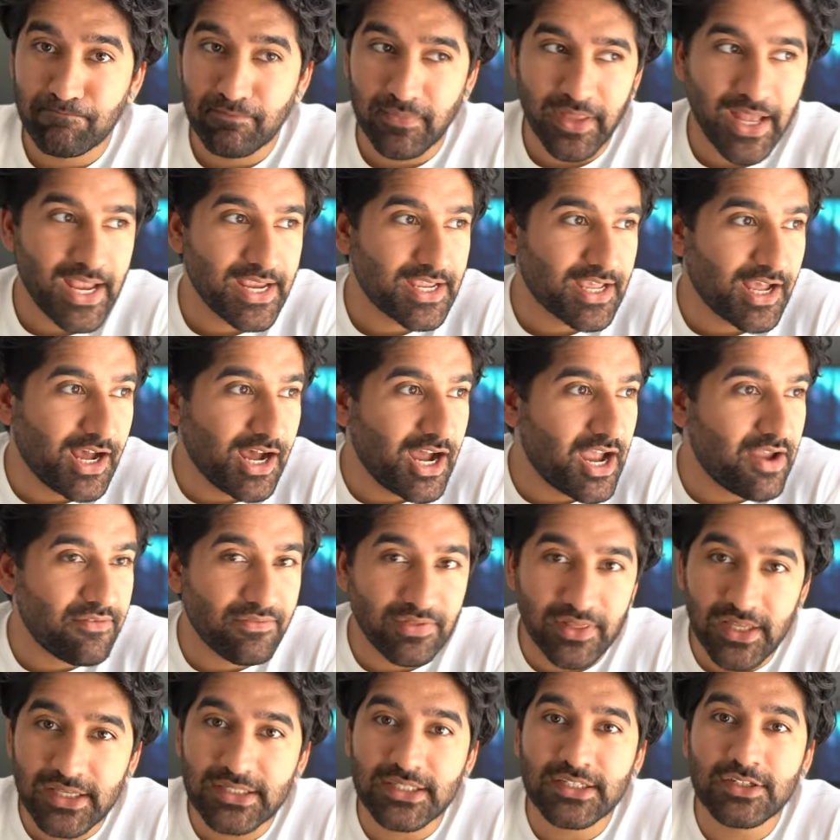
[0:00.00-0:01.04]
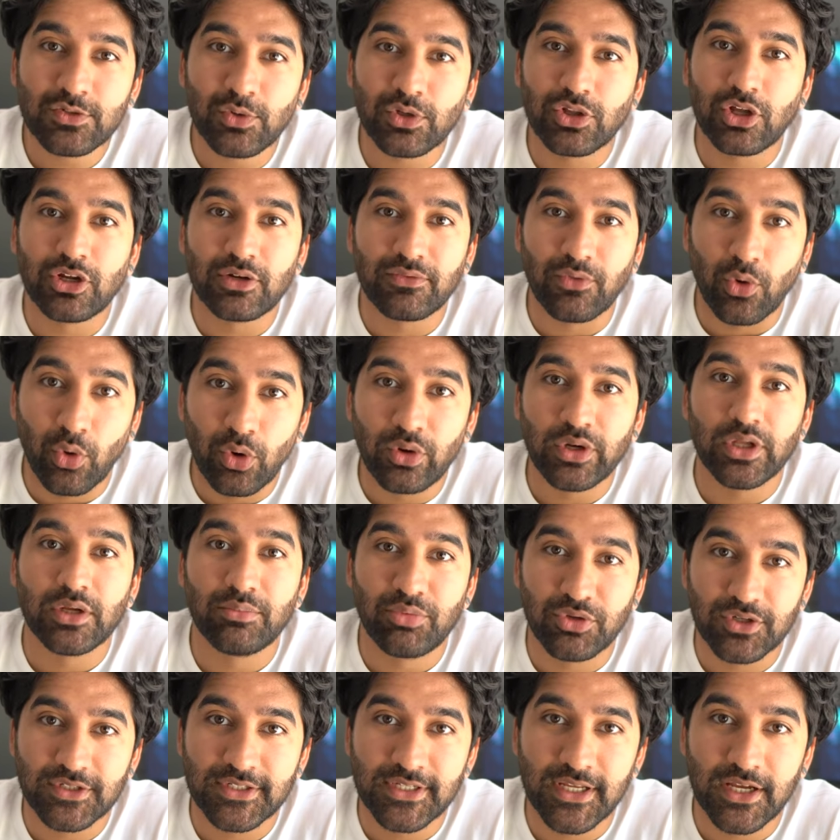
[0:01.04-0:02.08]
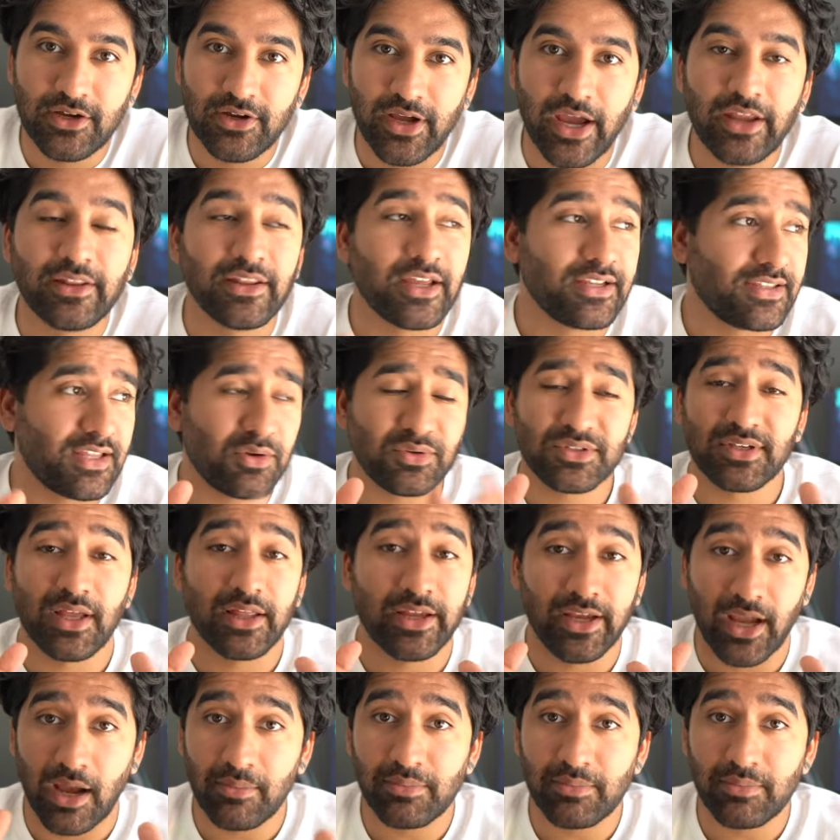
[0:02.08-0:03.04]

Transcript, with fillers: like I've listened to a lot of audiobooks now and like that was like